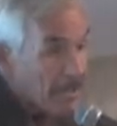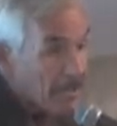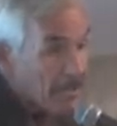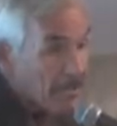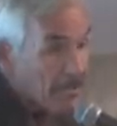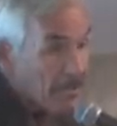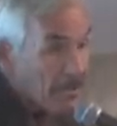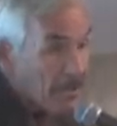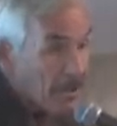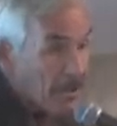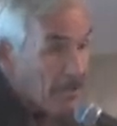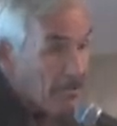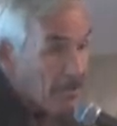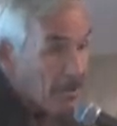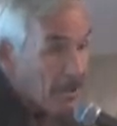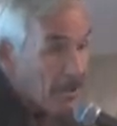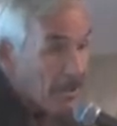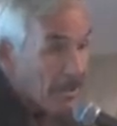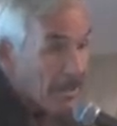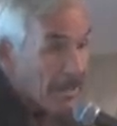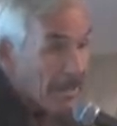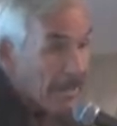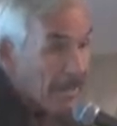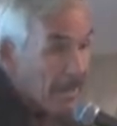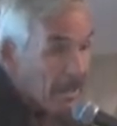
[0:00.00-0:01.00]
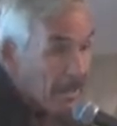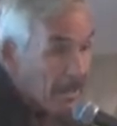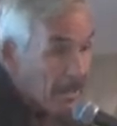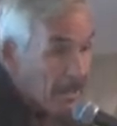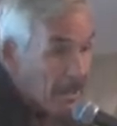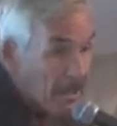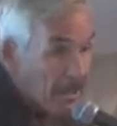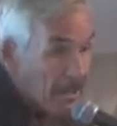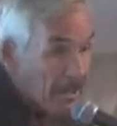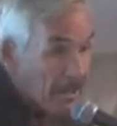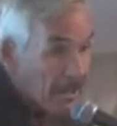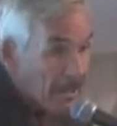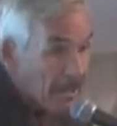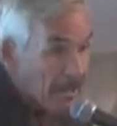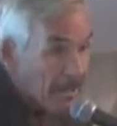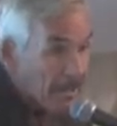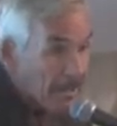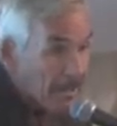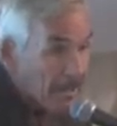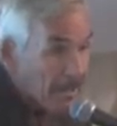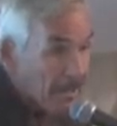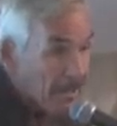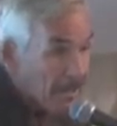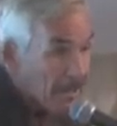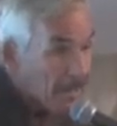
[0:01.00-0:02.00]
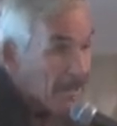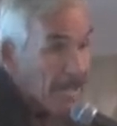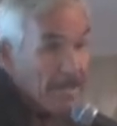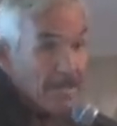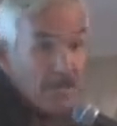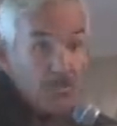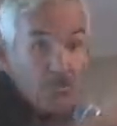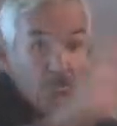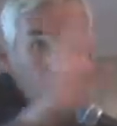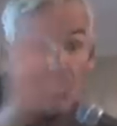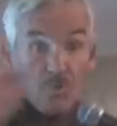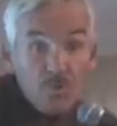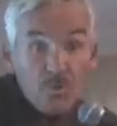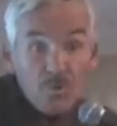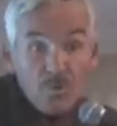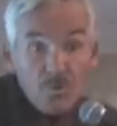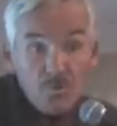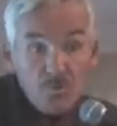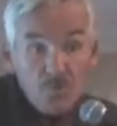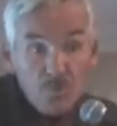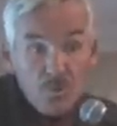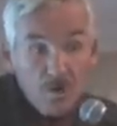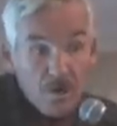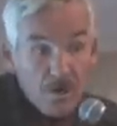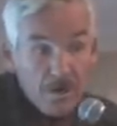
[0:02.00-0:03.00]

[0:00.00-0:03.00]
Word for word: astronomically aligned. That's world